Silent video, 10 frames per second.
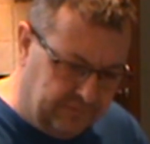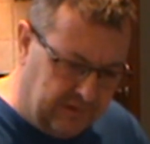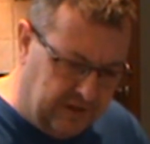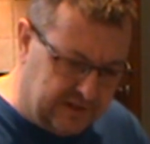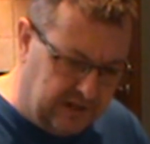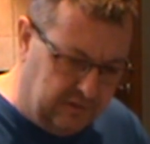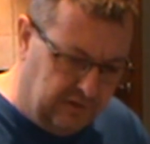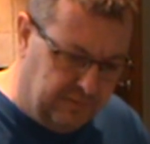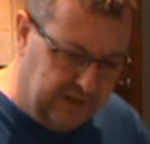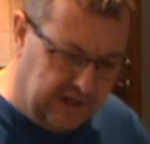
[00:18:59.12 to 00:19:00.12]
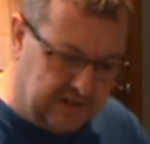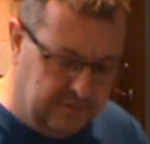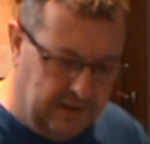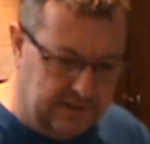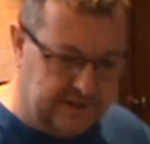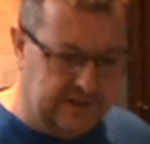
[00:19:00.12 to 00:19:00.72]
Like I say, I love my dad to bits.